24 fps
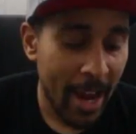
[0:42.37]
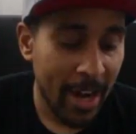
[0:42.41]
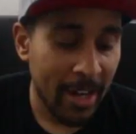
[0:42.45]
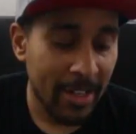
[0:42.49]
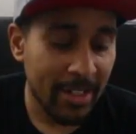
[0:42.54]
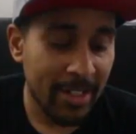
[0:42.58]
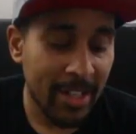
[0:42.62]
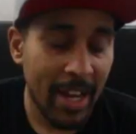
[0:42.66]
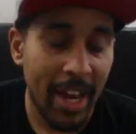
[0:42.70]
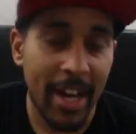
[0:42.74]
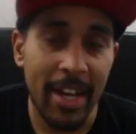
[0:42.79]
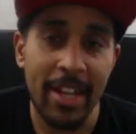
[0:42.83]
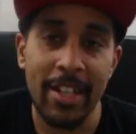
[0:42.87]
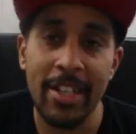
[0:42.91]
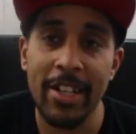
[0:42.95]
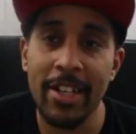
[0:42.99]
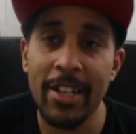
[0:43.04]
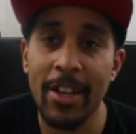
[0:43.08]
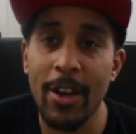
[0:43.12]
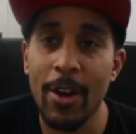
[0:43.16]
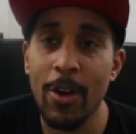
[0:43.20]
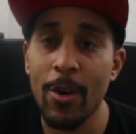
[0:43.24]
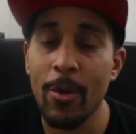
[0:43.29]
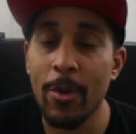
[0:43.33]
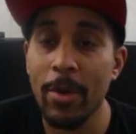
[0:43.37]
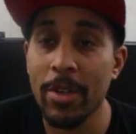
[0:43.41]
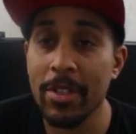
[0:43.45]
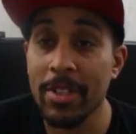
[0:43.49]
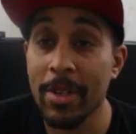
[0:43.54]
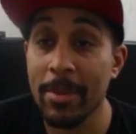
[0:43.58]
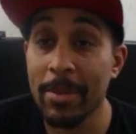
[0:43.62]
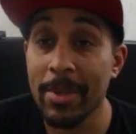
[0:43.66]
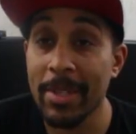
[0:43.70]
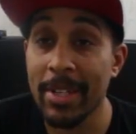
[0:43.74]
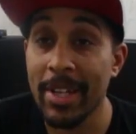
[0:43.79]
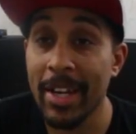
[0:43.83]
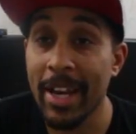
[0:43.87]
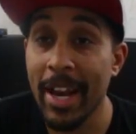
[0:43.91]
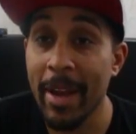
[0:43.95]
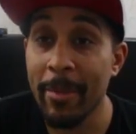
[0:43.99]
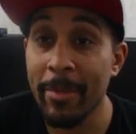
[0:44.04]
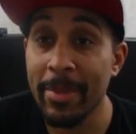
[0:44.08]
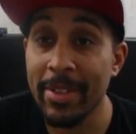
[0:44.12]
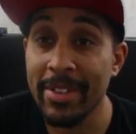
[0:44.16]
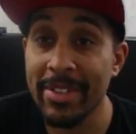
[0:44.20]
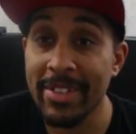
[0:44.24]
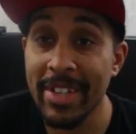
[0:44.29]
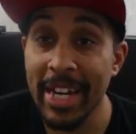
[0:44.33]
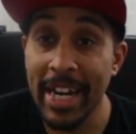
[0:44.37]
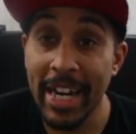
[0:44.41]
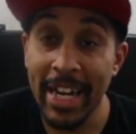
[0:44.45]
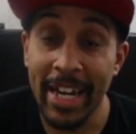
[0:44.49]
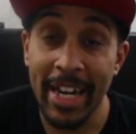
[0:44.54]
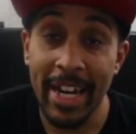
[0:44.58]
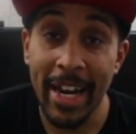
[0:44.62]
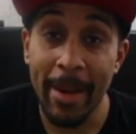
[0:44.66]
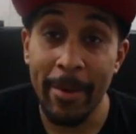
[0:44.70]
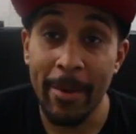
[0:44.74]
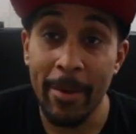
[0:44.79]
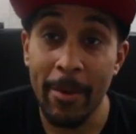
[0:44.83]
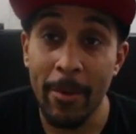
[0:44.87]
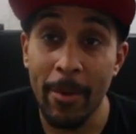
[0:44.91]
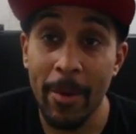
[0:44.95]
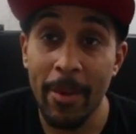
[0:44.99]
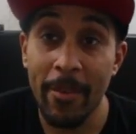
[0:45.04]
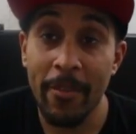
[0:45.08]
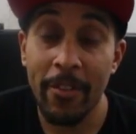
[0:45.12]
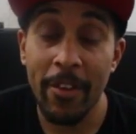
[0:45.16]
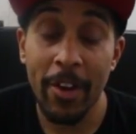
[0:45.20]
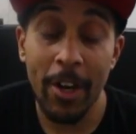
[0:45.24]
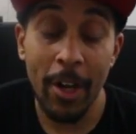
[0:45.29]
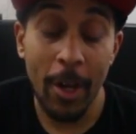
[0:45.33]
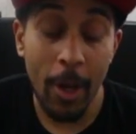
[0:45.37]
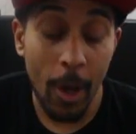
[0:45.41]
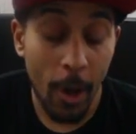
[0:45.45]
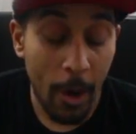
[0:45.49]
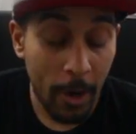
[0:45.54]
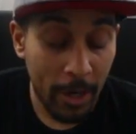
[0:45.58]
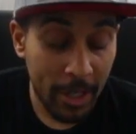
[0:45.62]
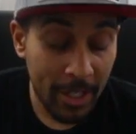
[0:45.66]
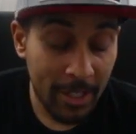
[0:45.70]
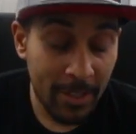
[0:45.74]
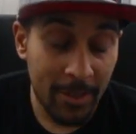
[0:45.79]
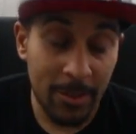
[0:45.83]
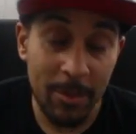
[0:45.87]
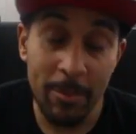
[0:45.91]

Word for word: I decided to go with something that I've been saying that I've been wanting for the longest,